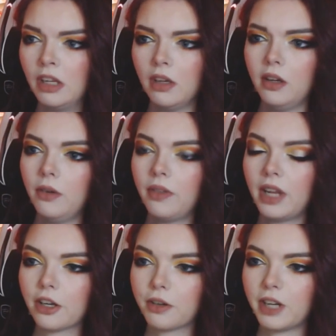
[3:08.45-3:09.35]
Oh,
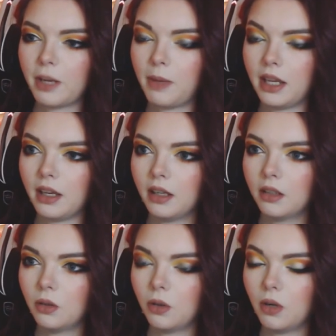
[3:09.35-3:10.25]
they're creepy.
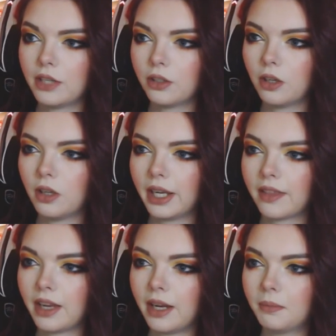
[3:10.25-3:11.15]
Oh, I do not like them.